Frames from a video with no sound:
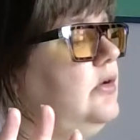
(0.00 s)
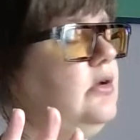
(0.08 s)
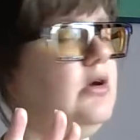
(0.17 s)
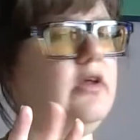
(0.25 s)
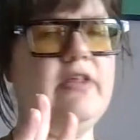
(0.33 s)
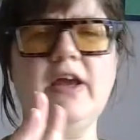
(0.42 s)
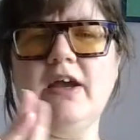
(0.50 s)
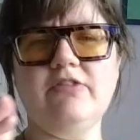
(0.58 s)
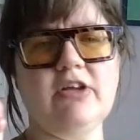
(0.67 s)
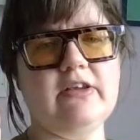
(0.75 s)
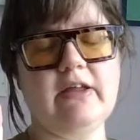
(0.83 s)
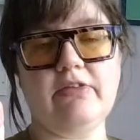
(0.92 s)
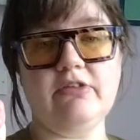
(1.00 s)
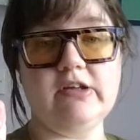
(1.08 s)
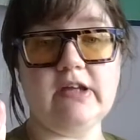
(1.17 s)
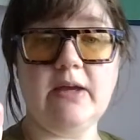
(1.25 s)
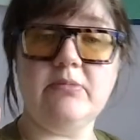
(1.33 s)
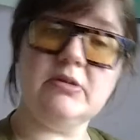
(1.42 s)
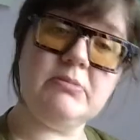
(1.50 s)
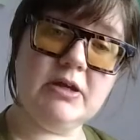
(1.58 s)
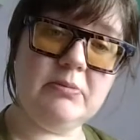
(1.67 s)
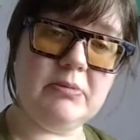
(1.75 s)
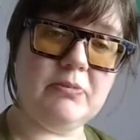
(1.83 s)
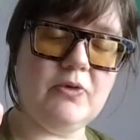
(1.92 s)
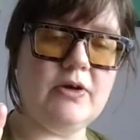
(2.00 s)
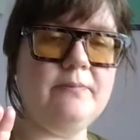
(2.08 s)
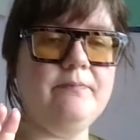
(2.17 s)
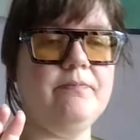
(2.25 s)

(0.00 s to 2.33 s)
I think I've done that 3 times. There might have been more.